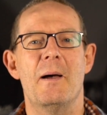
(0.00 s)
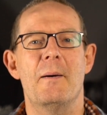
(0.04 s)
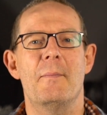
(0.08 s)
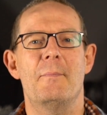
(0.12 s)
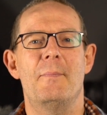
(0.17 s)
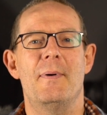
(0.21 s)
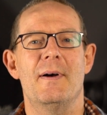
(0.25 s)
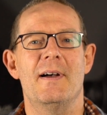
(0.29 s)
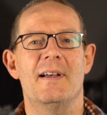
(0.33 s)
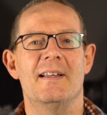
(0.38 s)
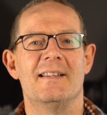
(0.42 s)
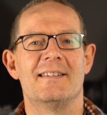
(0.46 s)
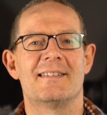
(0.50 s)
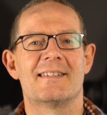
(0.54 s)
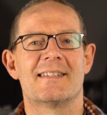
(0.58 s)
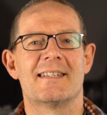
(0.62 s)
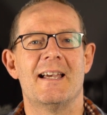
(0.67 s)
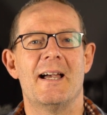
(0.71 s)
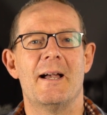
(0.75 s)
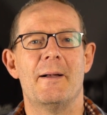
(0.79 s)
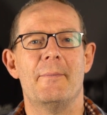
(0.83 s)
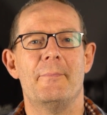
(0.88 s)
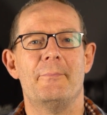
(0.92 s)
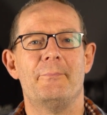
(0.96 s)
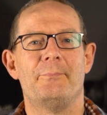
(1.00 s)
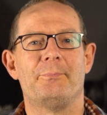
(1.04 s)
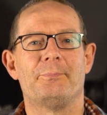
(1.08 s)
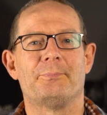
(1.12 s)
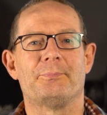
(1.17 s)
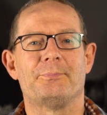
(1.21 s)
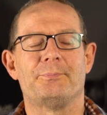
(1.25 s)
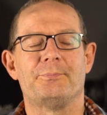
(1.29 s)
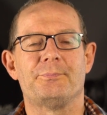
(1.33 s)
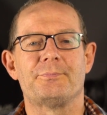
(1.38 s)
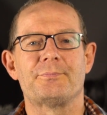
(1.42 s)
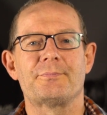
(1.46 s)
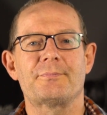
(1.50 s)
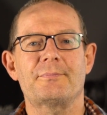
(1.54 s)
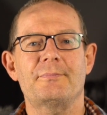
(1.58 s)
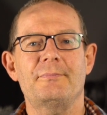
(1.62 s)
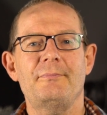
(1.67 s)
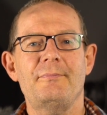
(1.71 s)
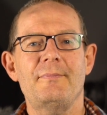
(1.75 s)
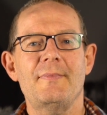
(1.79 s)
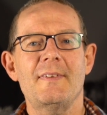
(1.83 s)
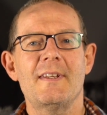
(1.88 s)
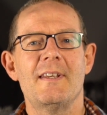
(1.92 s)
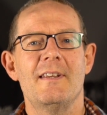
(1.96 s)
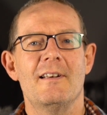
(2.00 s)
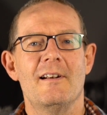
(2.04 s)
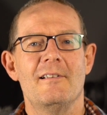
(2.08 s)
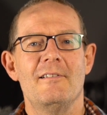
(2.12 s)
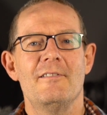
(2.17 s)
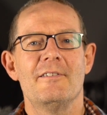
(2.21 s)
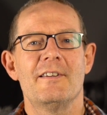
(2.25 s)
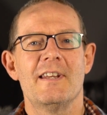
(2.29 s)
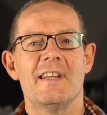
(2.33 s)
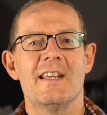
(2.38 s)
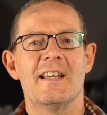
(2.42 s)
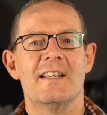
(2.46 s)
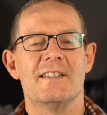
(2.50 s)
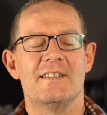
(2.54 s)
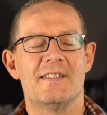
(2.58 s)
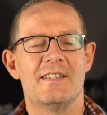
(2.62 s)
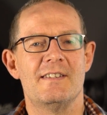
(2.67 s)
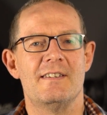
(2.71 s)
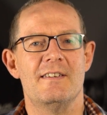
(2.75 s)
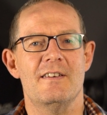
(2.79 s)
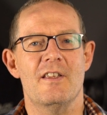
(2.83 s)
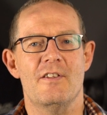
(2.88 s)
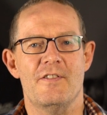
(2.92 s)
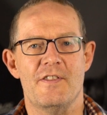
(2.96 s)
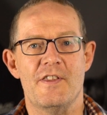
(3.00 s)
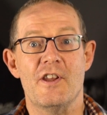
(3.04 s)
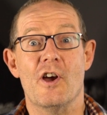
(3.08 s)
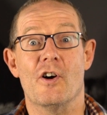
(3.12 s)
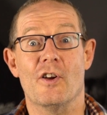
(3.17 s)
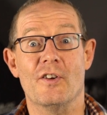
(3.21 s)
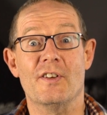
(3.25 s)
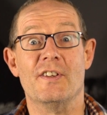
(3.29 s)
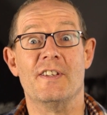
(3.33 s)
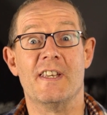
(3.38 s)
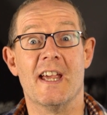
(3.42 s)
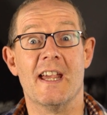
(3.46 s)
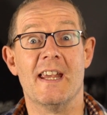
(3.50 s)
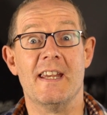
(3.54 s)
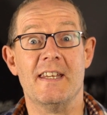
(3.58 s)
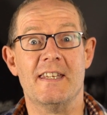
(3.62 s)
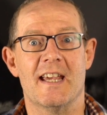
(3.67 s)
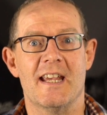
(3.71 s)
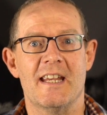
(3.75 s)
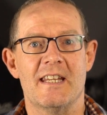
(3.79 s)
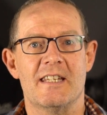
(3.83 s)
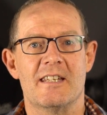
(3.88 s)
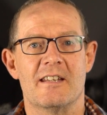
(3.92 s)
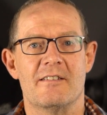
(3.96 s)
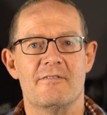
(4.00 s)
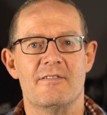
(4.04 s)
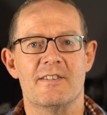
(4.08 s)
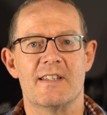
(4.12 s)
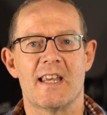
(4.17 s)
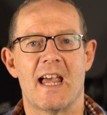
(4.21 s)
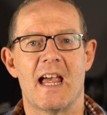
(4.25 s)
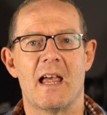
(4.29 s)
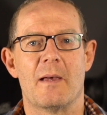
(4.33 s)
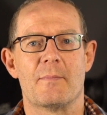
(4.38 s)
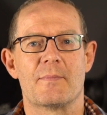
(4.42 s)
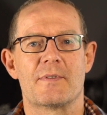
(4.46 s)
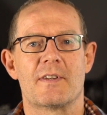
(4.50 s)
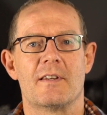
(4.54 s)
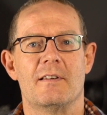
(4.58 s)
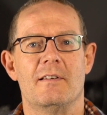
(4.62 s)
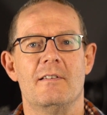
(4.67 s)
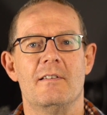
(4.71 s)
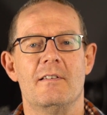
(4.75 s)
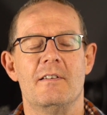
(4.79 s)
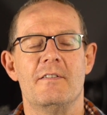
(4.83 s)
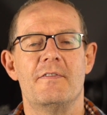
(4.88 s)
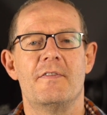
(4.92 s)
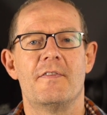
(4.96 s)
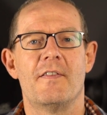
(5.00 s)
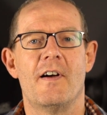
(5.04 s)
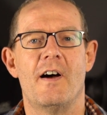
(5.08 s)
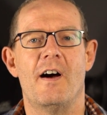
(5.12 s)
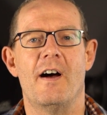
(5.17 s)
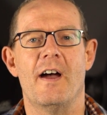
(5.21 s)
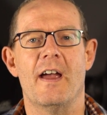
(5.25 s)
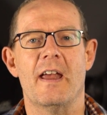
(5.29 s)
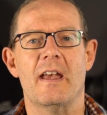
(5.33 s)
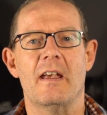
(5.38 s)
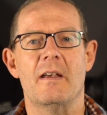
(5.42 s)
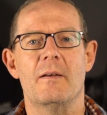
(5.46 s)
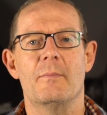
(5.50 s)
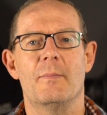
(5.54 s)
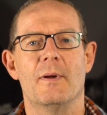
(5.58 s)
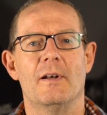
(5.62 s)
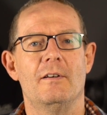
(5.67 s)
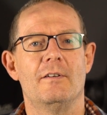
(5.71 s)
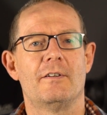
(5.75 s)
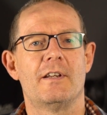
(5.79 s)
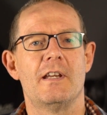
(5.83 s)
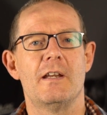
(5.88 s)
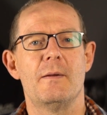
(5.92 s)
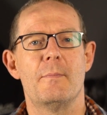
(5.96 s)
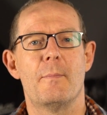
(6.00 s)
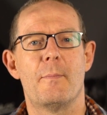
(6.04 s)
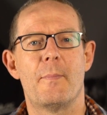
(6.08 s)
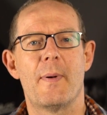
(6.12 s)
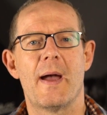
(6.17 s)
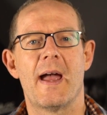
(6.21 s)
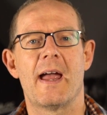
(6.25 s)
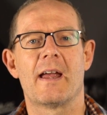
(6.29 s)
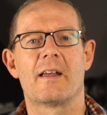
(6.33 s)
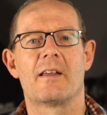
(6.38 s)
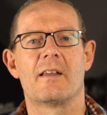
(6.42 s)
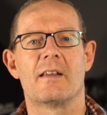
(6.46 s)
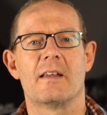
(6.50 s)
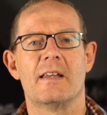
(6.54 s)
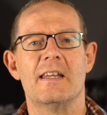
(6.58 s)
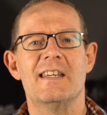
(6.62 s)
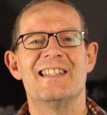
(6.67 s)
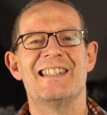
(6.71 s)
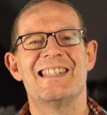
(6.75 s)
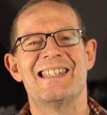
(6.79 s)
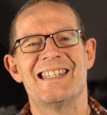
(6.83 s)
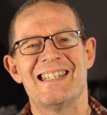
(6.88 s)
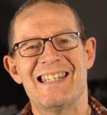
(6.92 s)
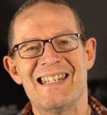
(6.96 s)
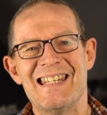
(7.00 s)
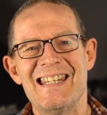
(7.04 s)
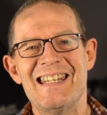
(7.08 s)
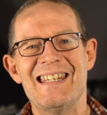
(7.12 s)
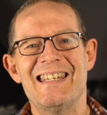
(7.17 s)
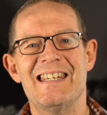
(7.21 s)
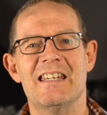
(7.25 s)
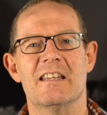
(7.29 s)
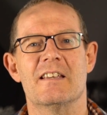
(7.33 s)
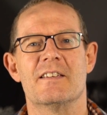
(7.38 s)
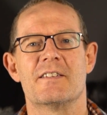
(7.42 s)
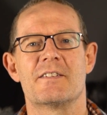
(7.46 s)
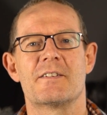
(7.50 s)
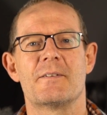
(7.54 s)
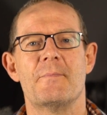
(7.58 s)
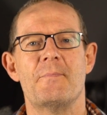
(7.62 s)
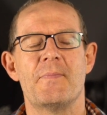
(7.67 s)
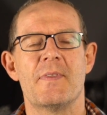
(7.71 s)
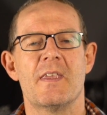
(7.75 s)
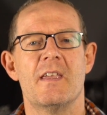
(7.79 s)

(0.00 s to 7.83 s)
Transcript: But, um, you know, looking at the on-day data is absolutely fine, but looking back is tedious.